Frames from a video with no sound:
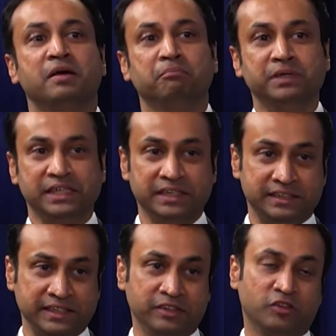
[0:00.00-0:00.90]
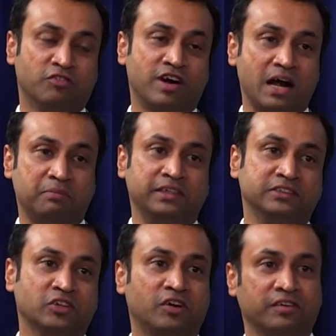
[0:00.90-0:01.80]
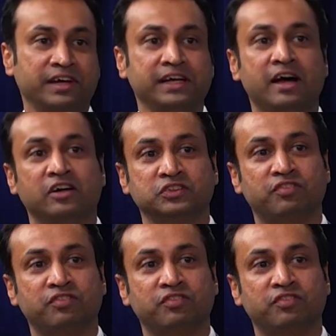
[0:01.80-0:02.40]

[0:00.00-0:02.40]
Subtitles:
be it indoor farmers or greenhouse